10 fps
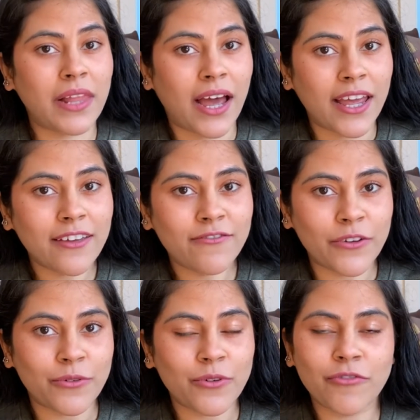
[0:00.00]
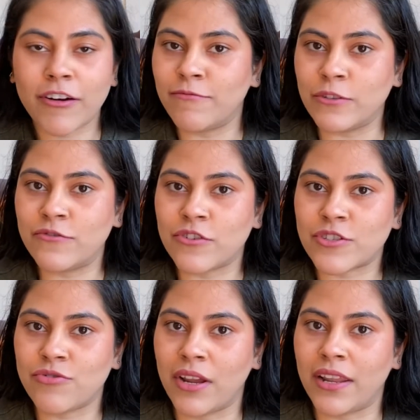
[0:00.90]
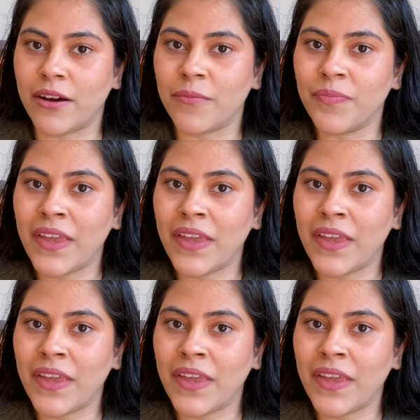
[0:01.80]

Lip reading: I have known who have moved to Australia